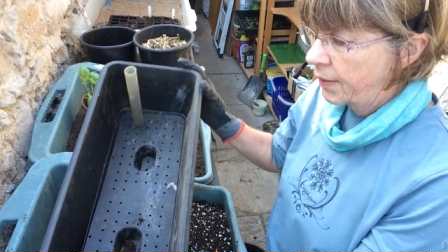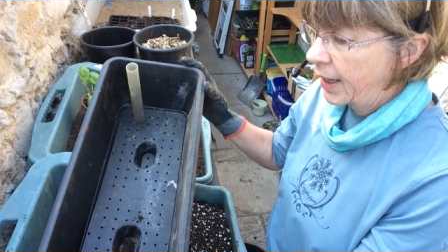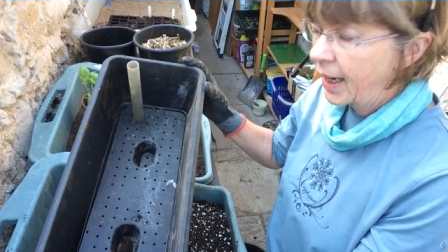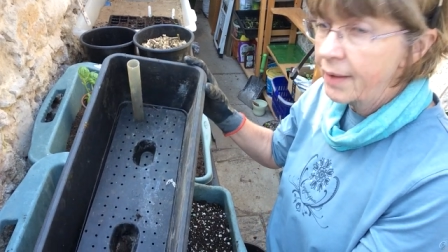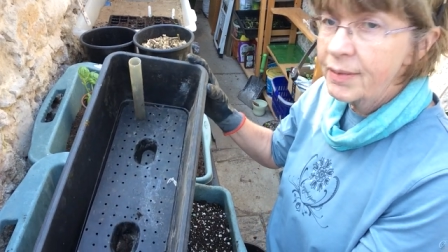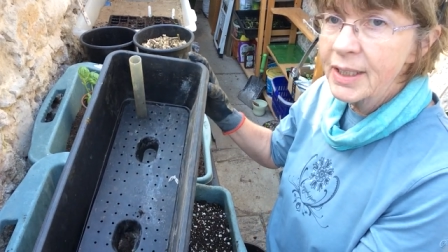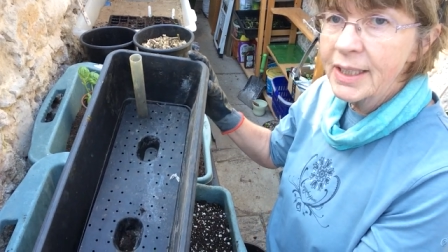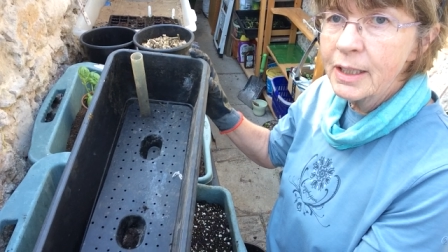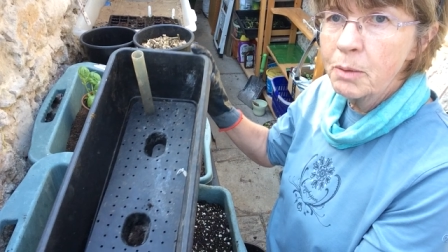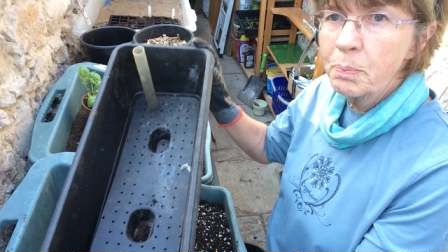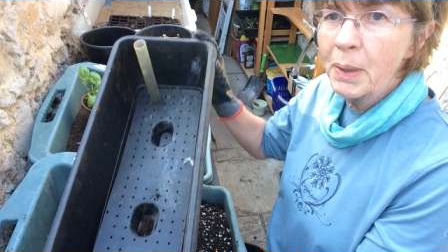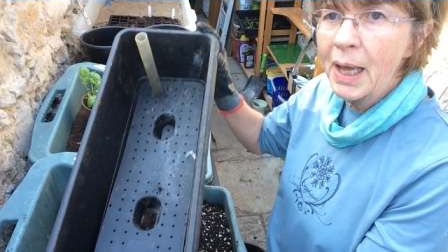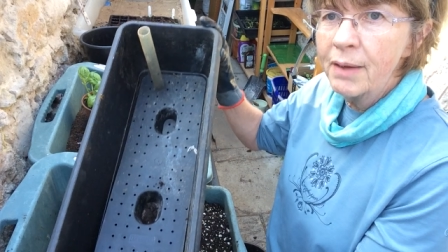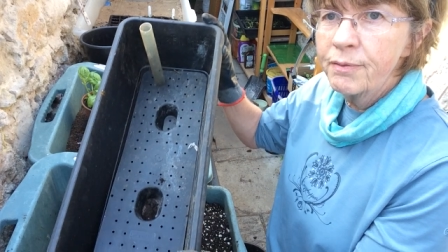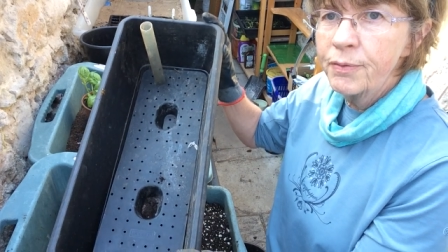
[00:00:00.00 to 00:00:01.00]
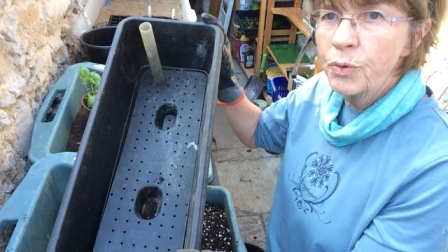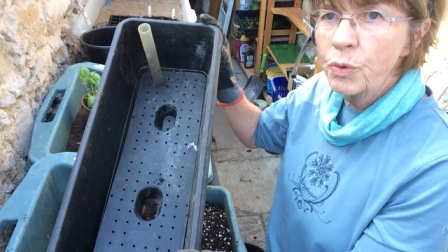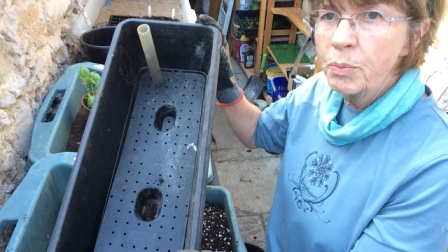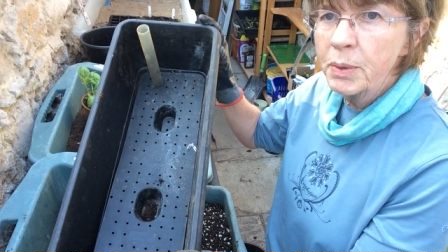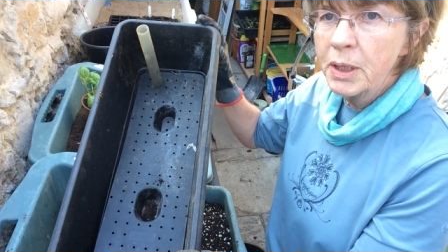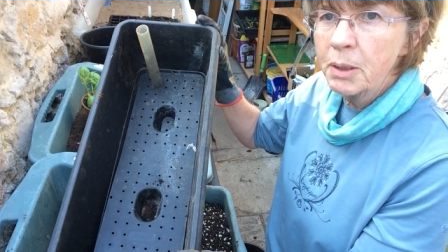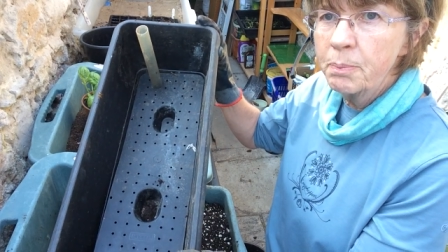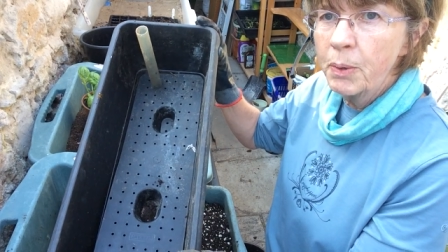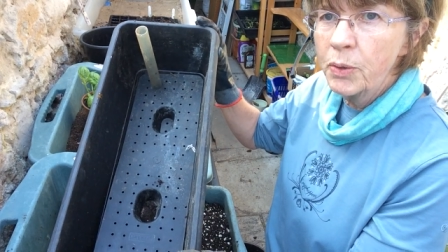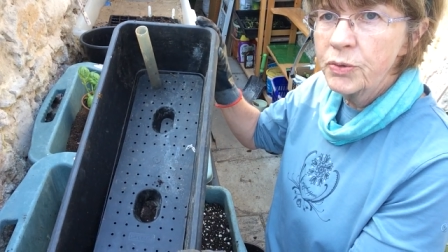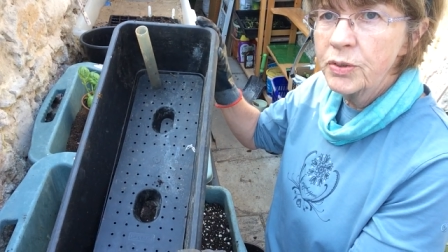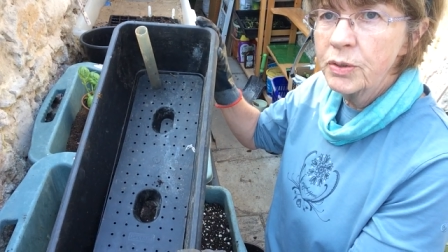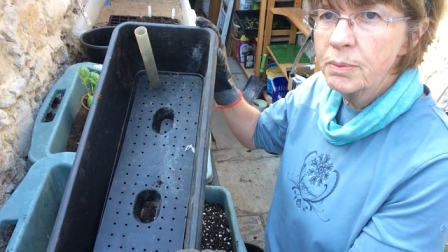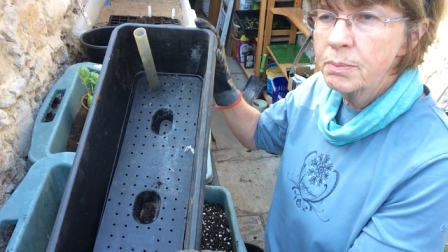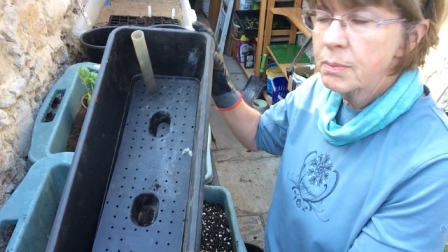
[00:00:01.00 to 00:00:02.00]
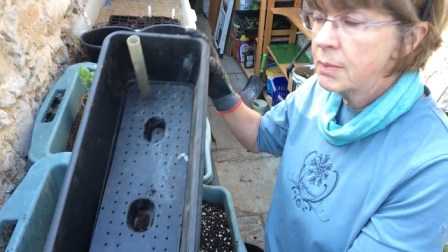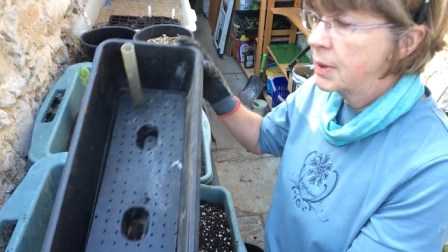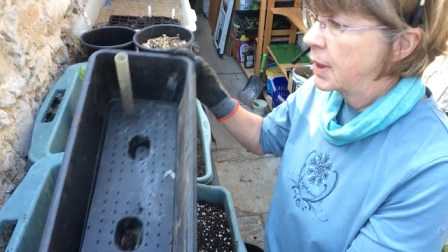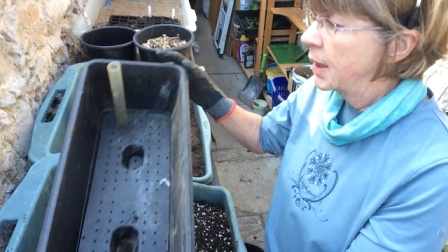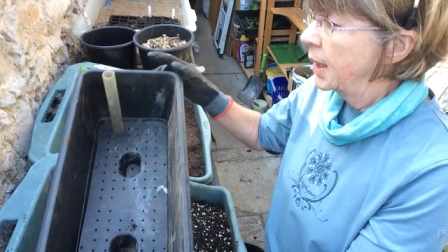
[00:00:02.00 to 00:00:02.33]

They have a little platform at the bottom